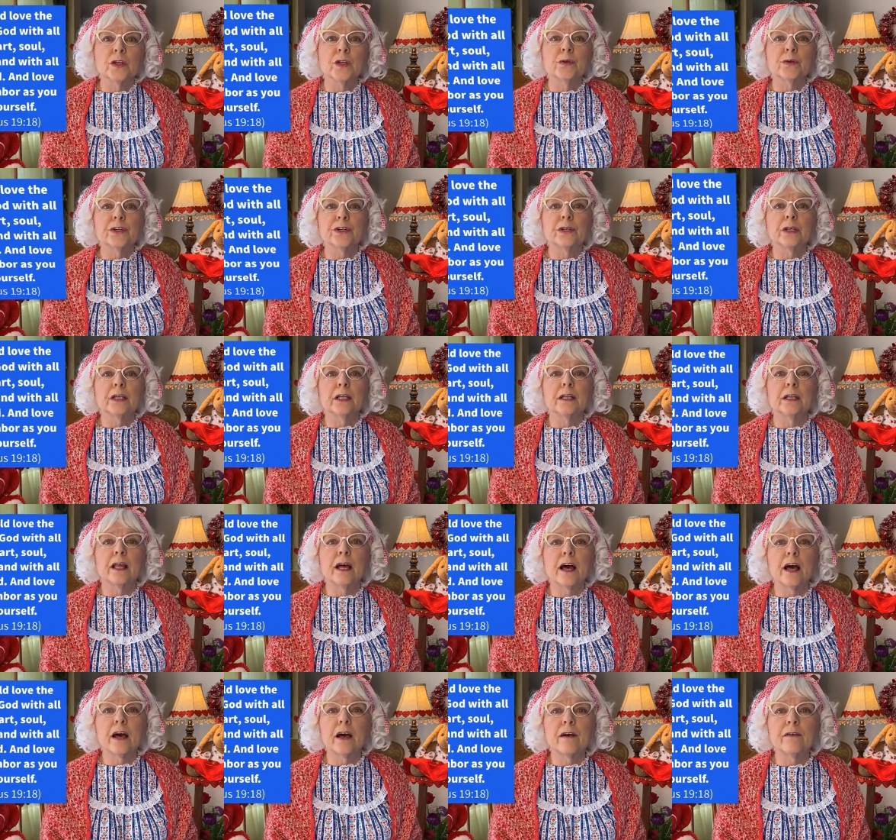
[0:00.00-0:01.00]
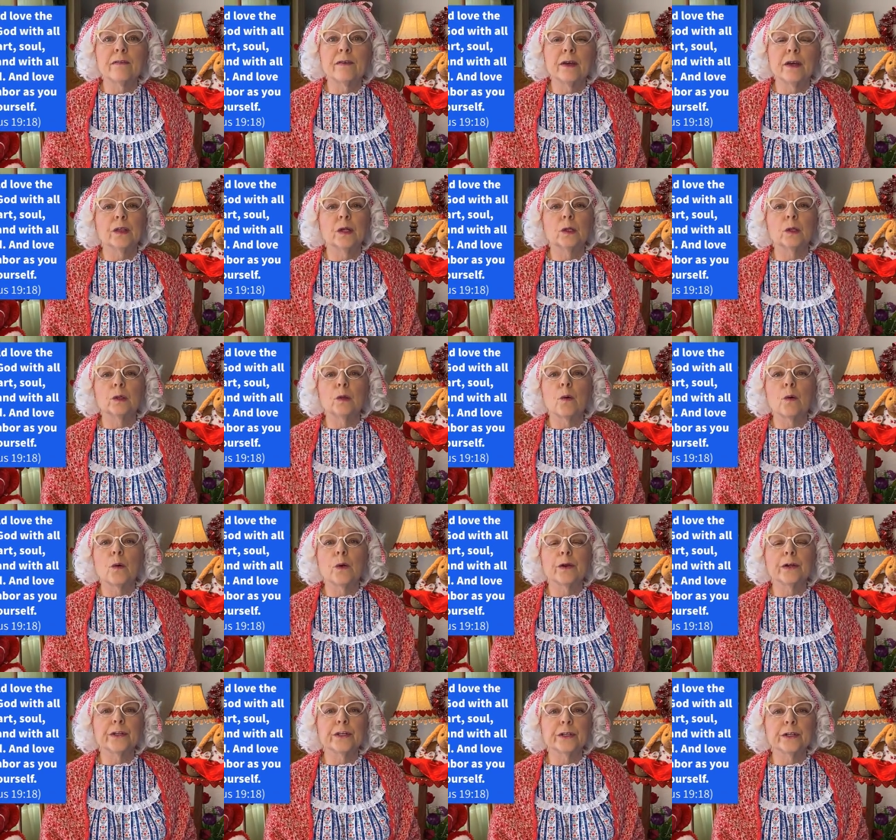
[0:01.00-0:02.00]
You should love the
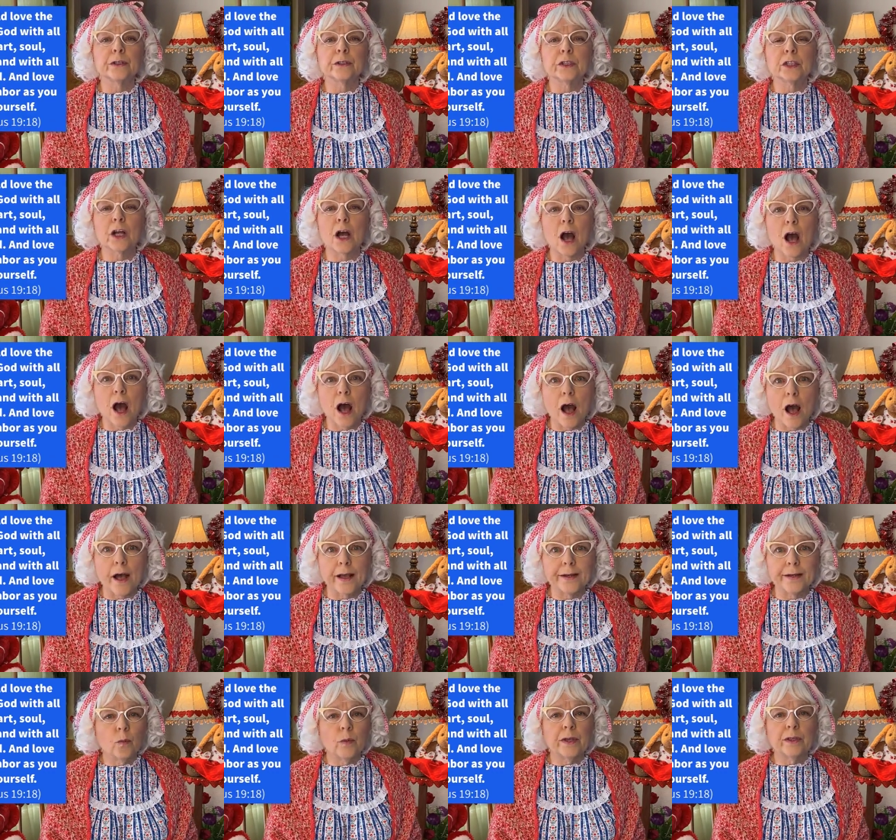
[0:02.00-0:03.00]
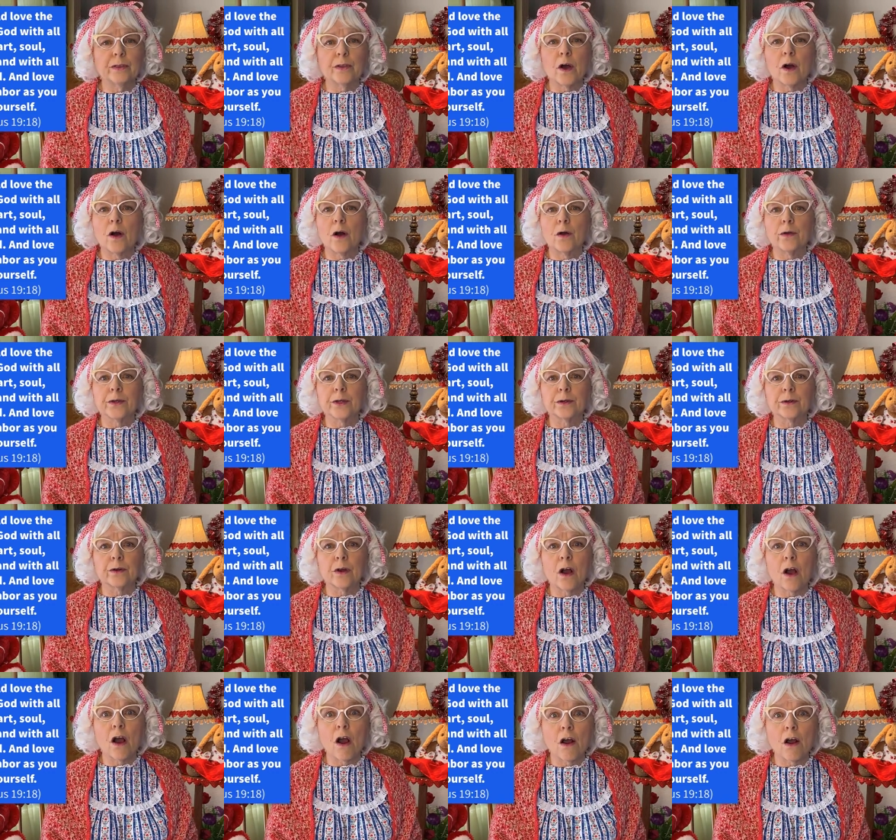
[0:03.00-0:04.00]
Lord your God with all your
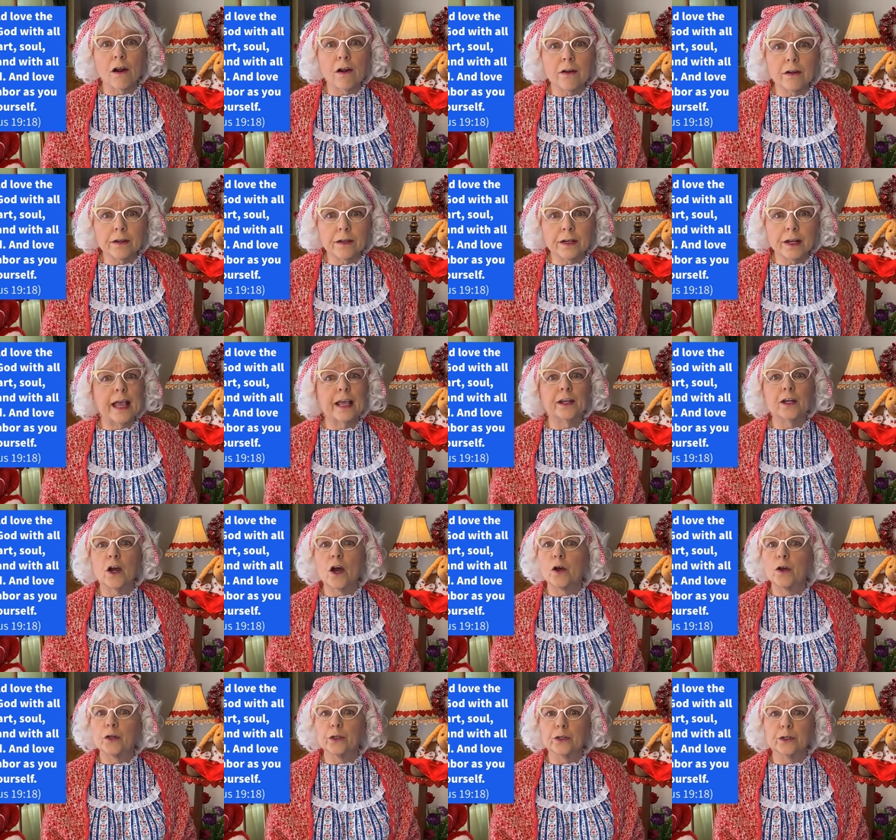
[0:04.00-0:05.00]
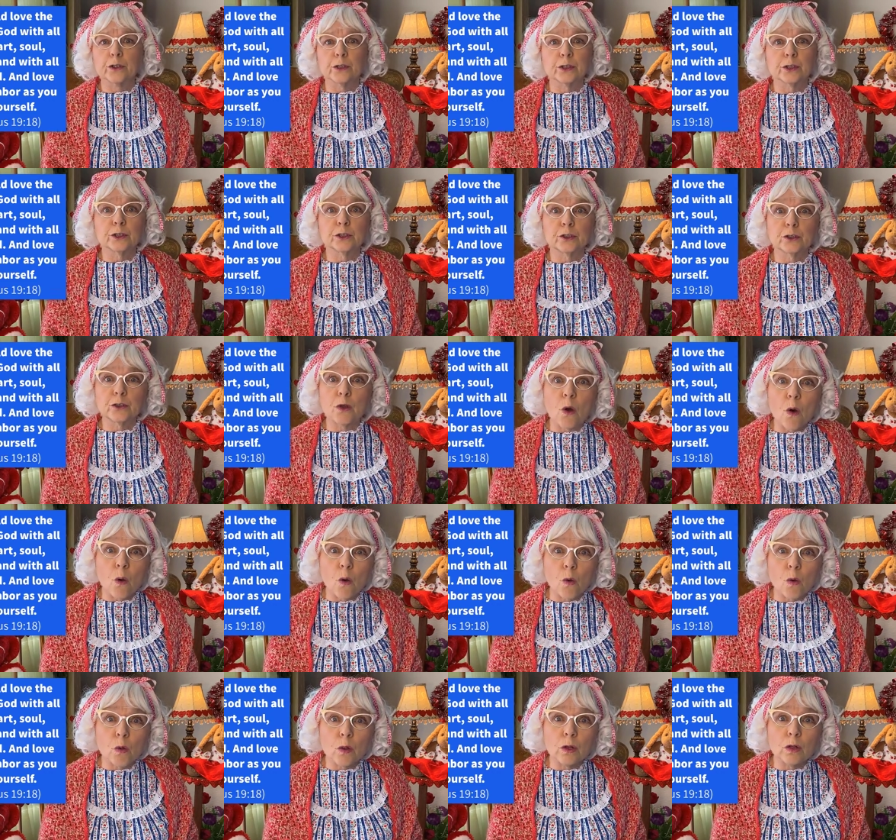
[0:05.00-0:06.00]
heart and all your
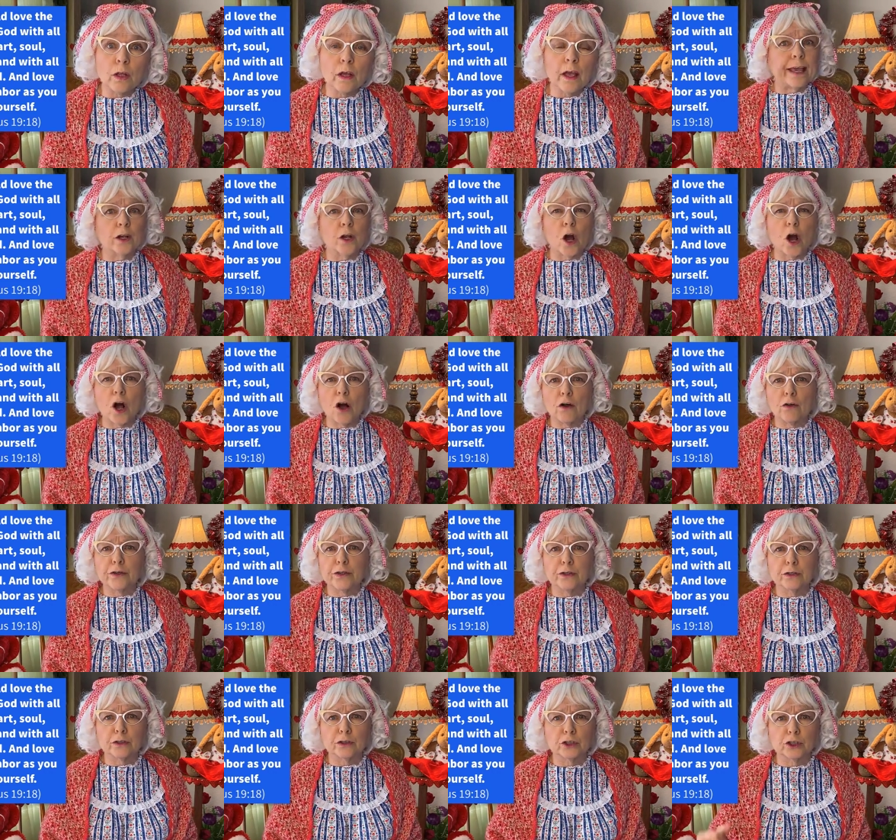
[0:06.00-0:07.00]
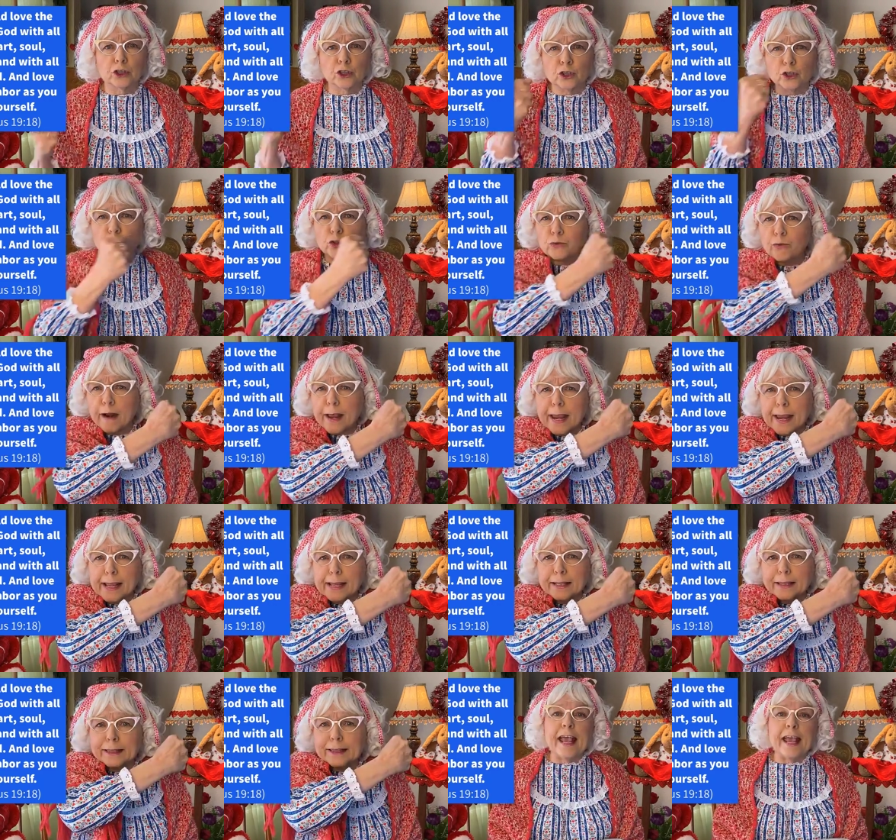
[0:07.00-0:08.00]
soul and all your
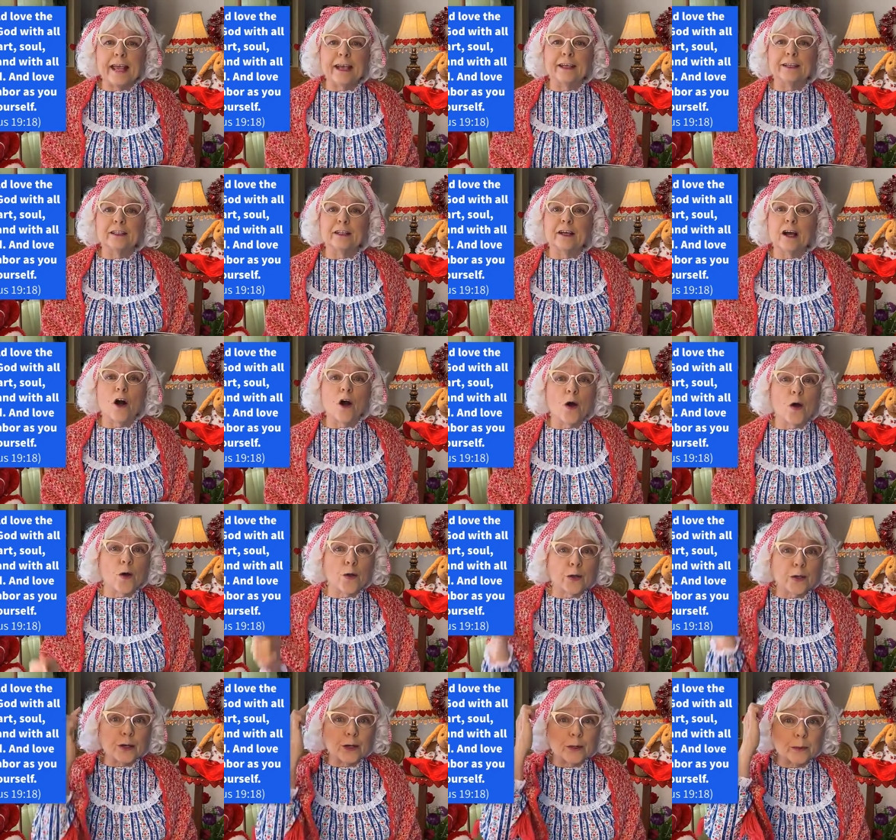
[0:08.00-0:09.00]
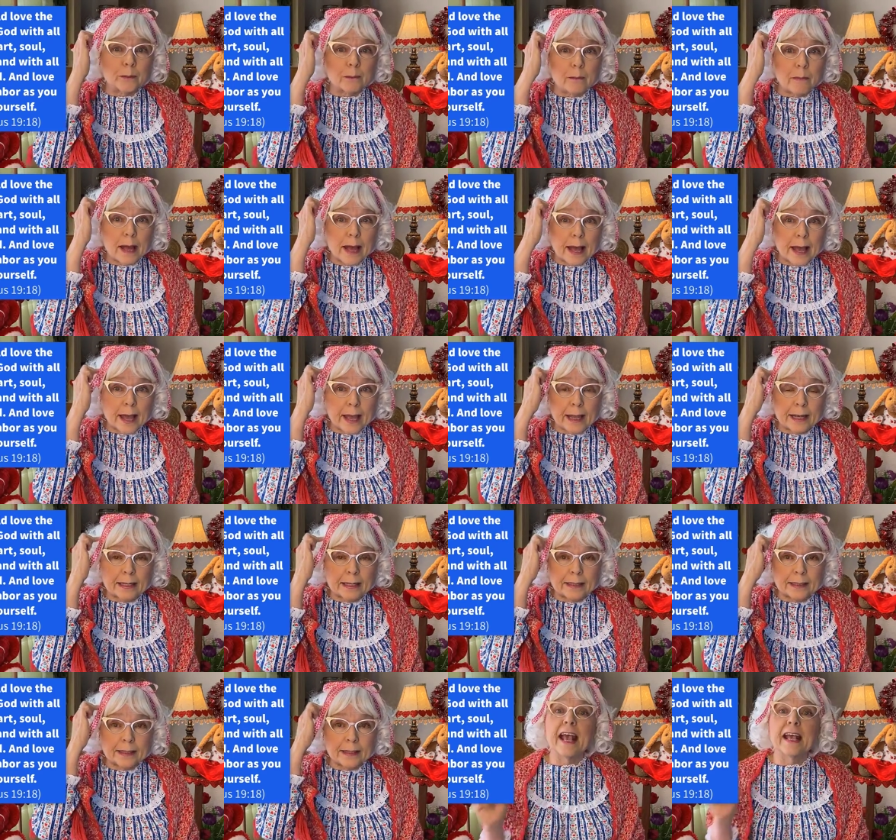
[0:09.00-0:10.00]
strength and all your mind
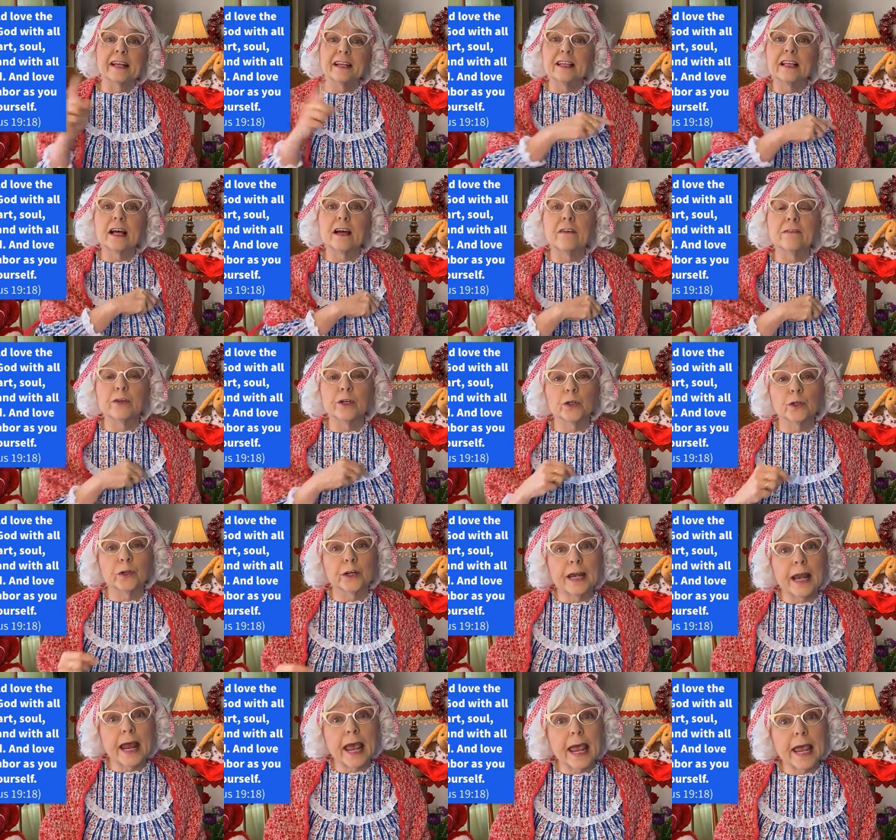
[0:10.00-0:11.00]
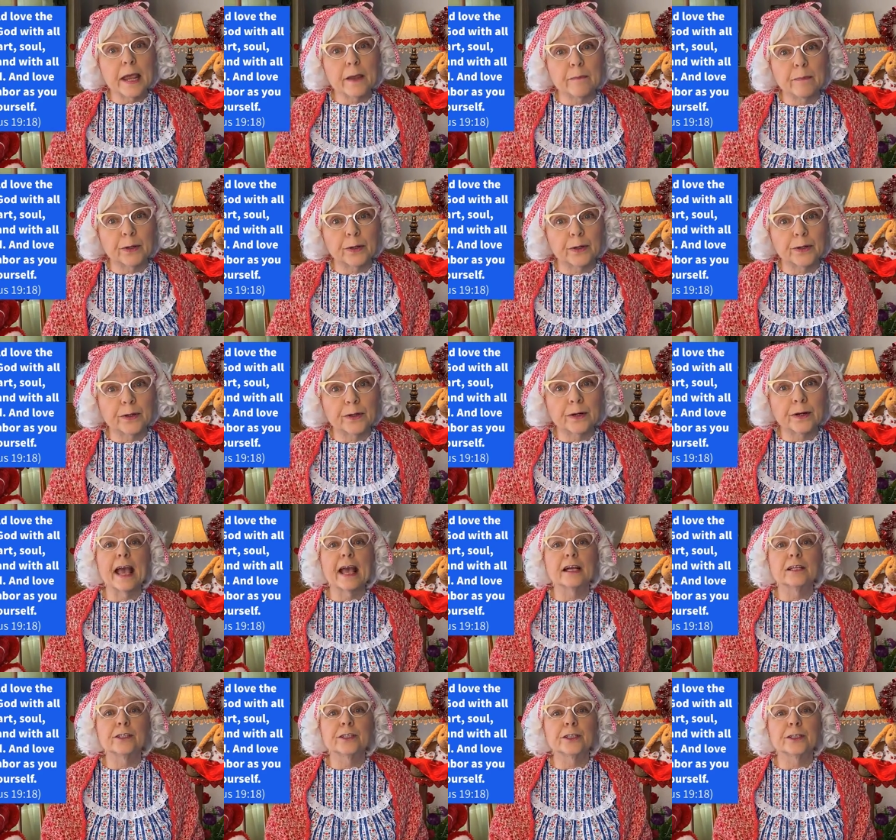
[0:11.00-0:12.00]
and love your neighbor
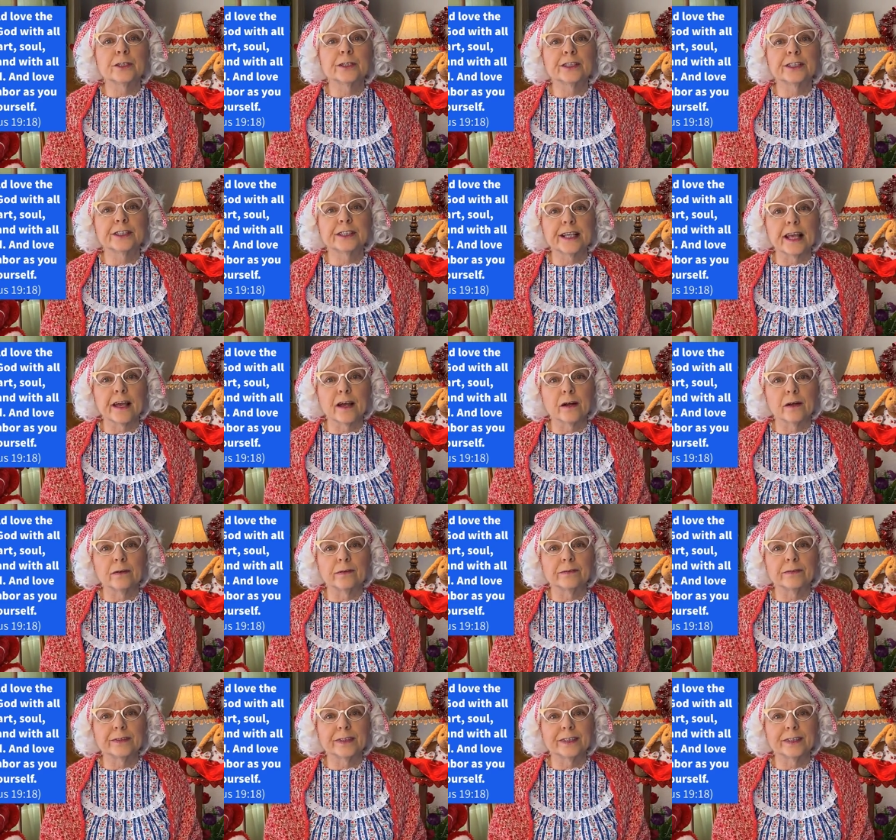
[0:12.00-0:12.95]
as yourself.